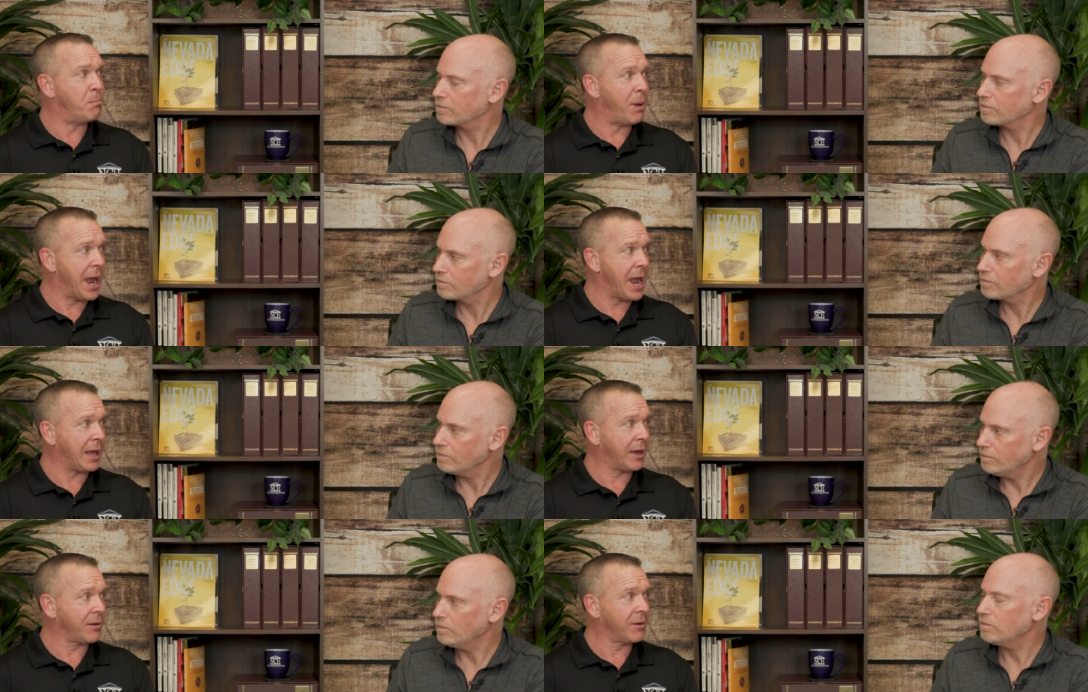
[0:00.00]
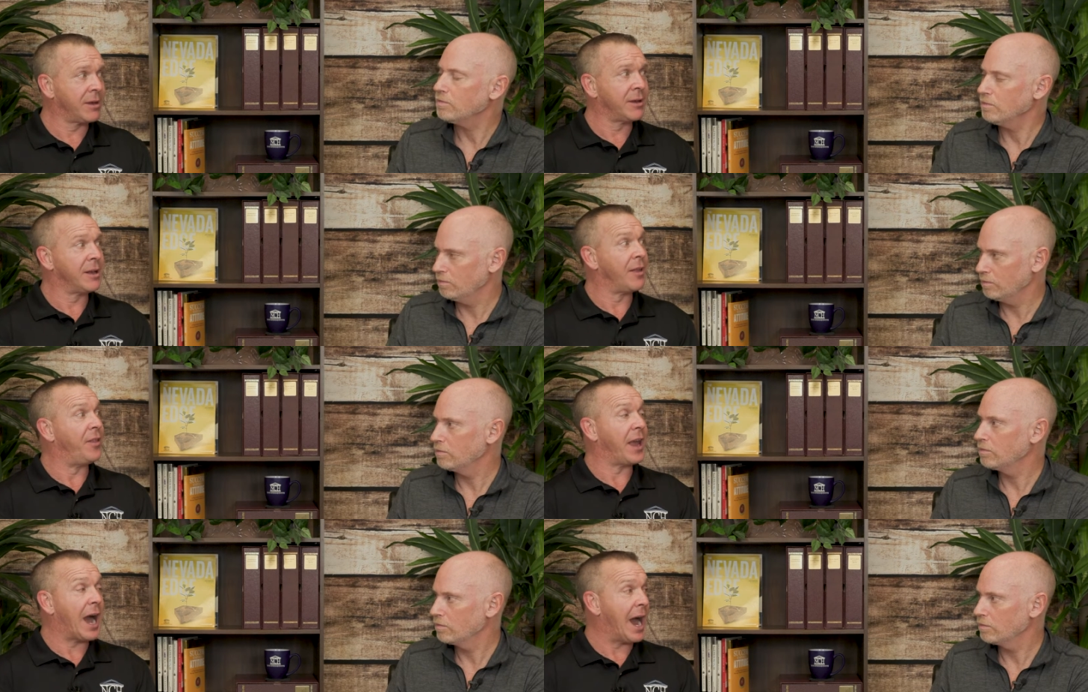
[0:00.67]
Speaker 1: bank,
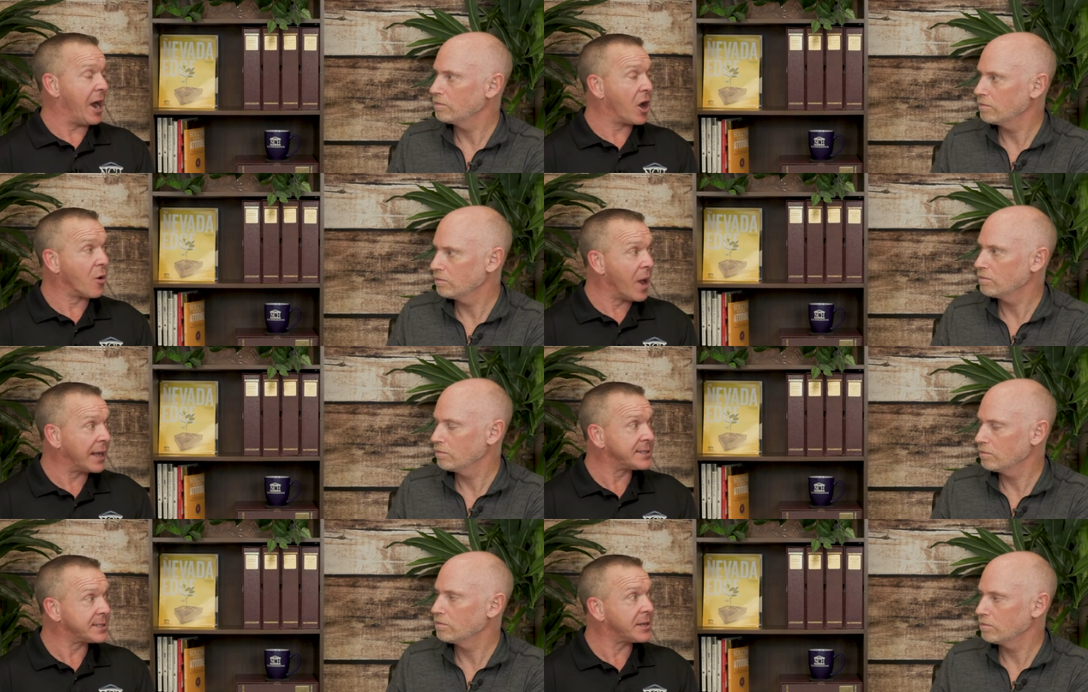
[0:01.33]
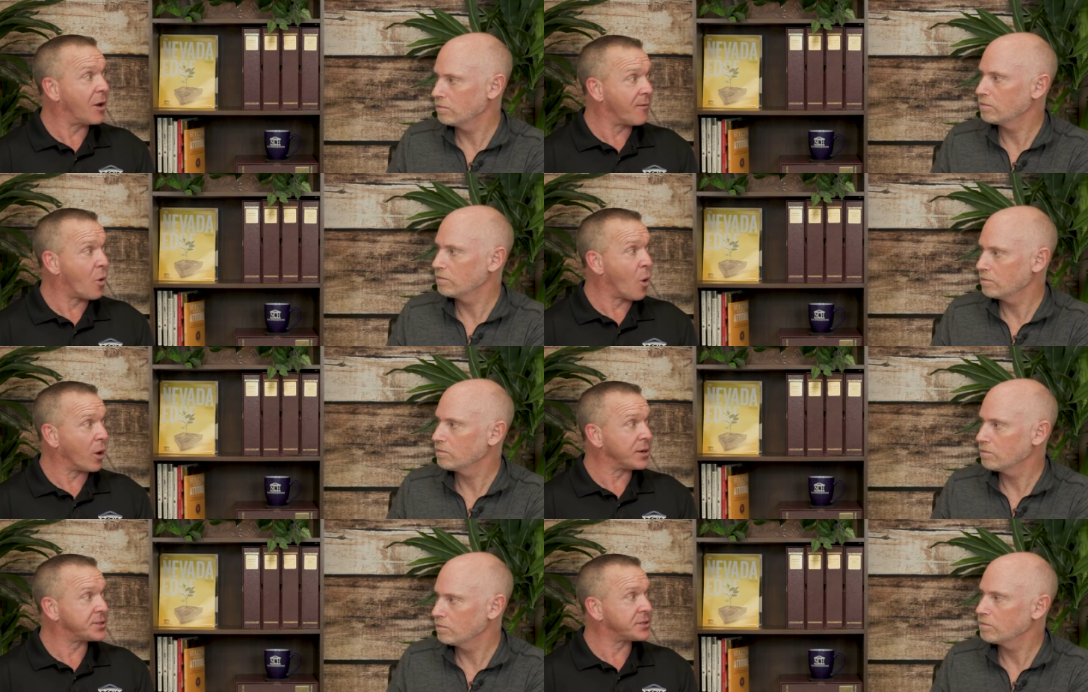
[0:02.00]
the IRS, of
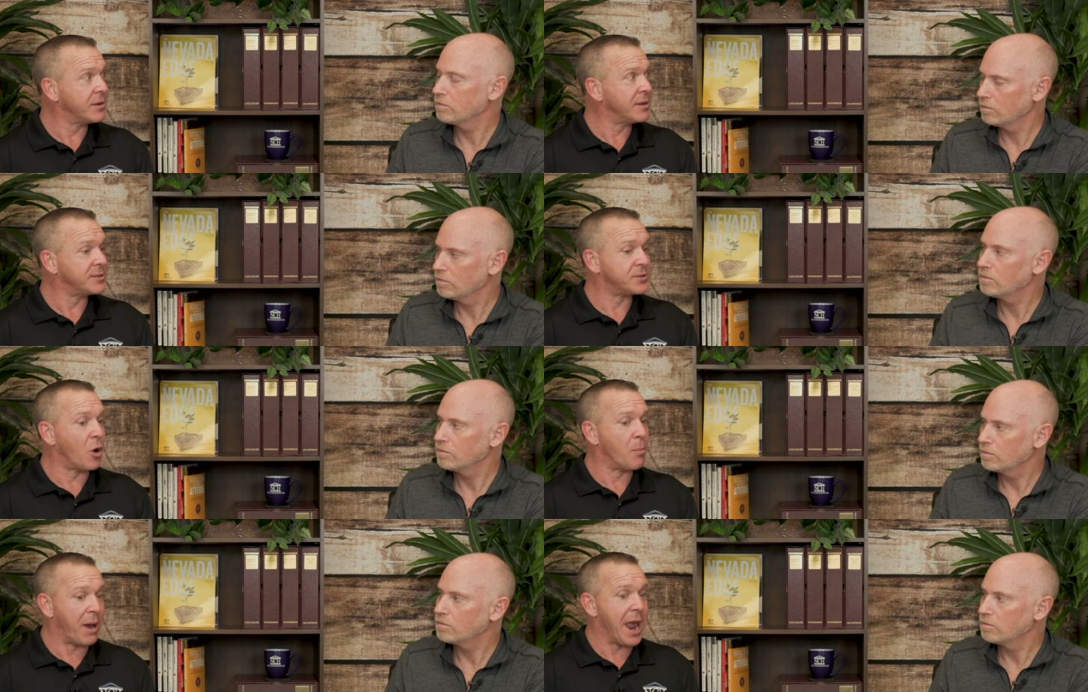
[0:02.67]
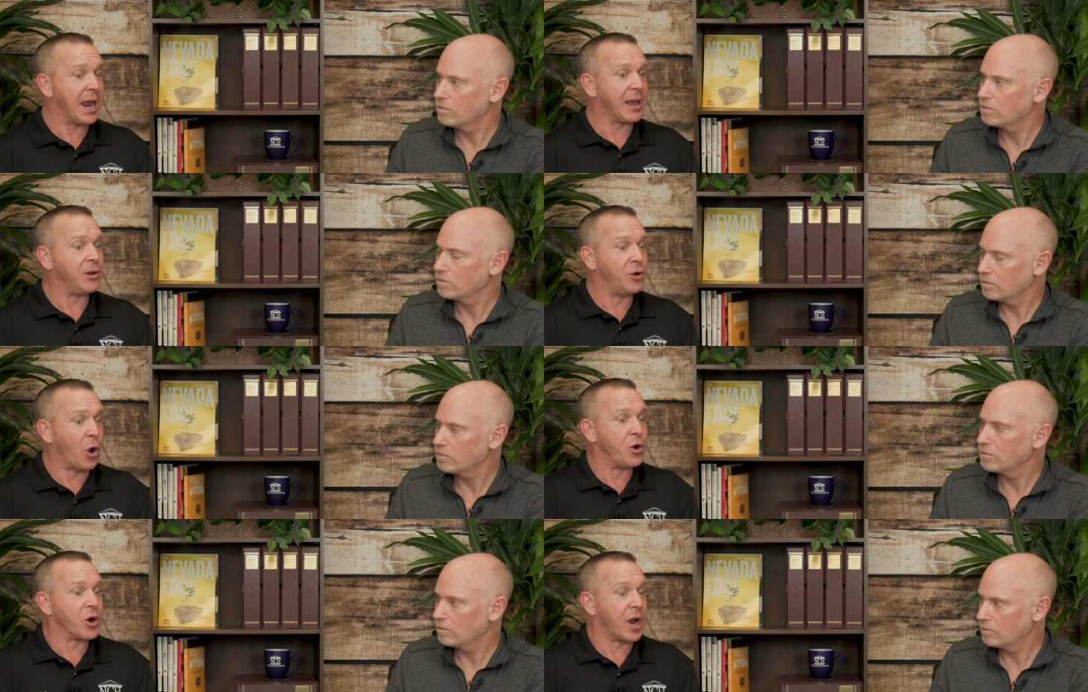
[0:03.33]
course. So a bank,
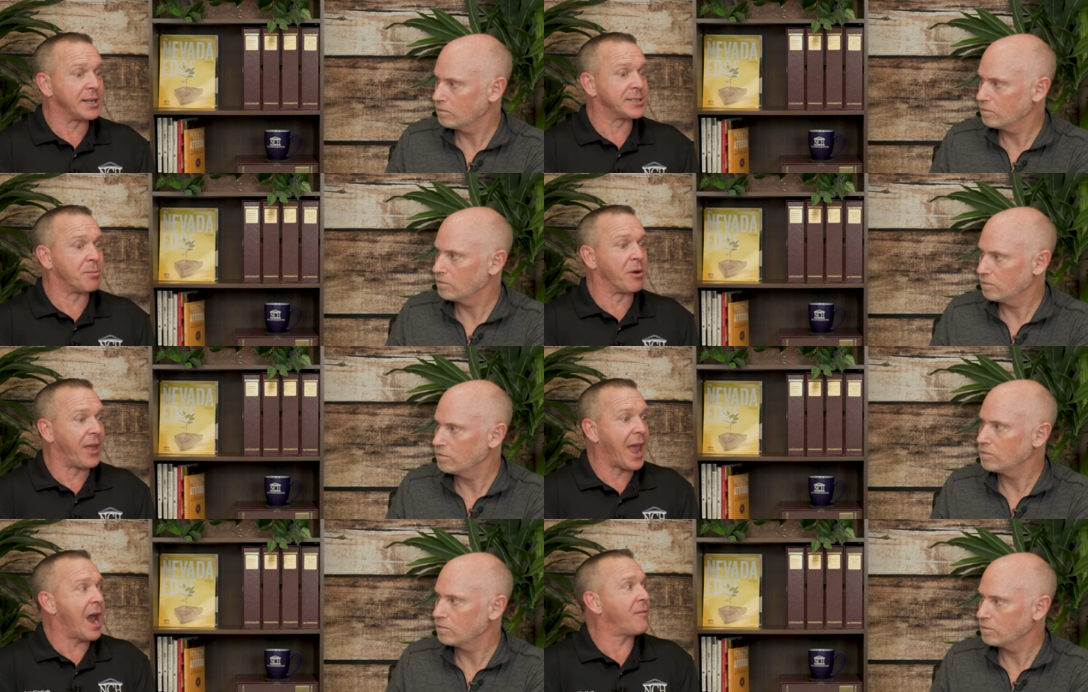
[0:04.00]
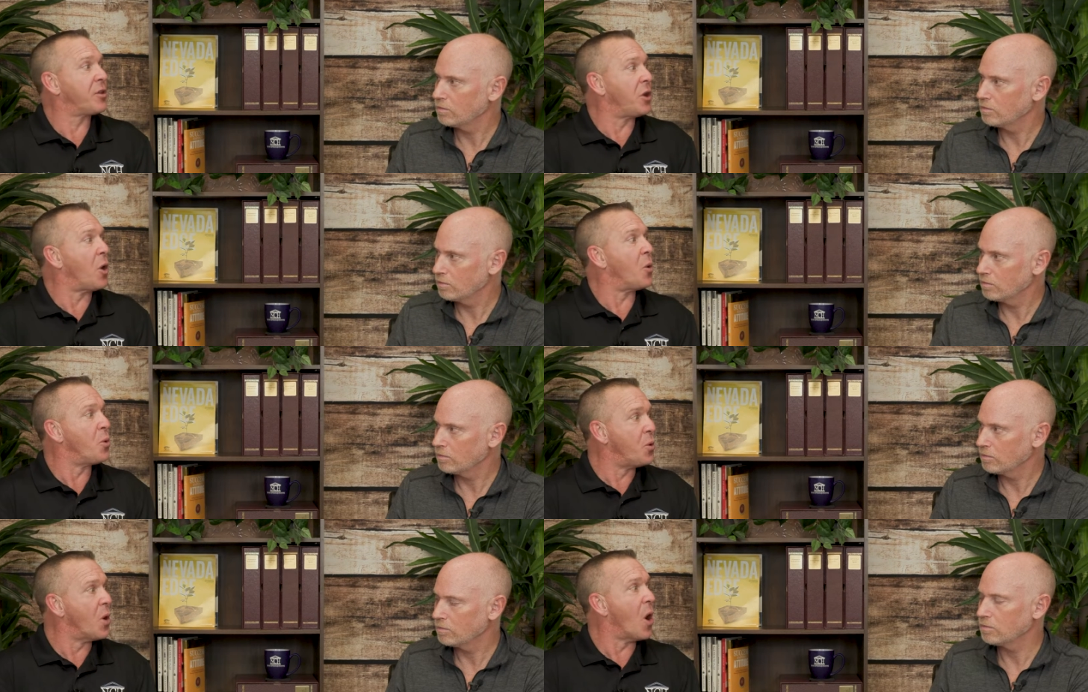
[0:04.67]
know your customer. They have to
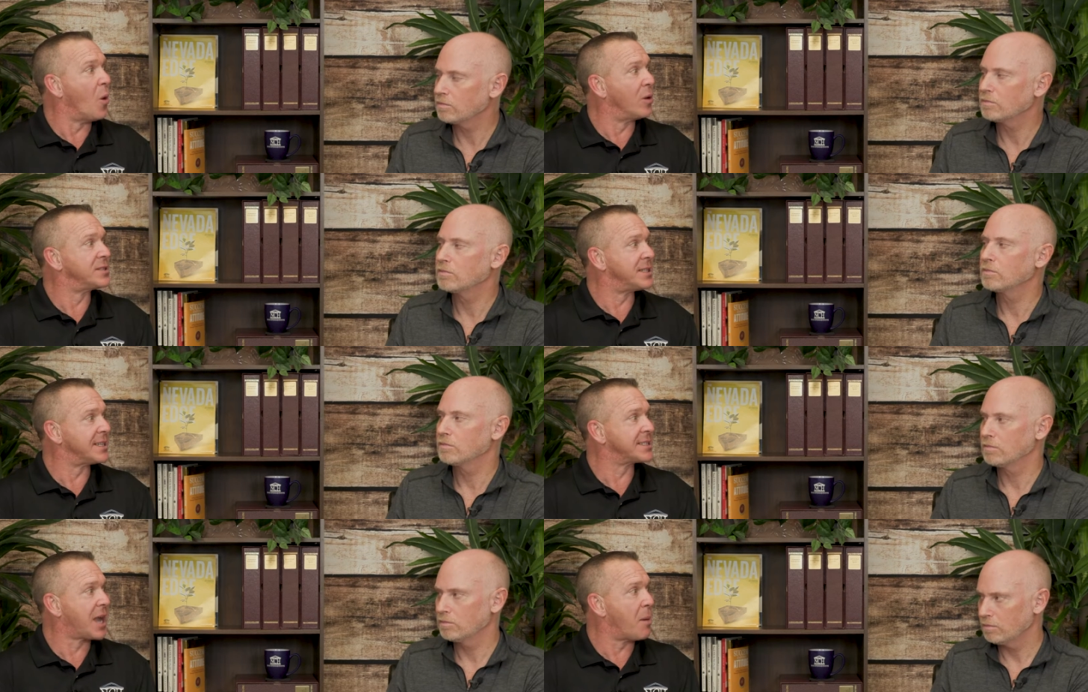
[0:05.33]
know who owns this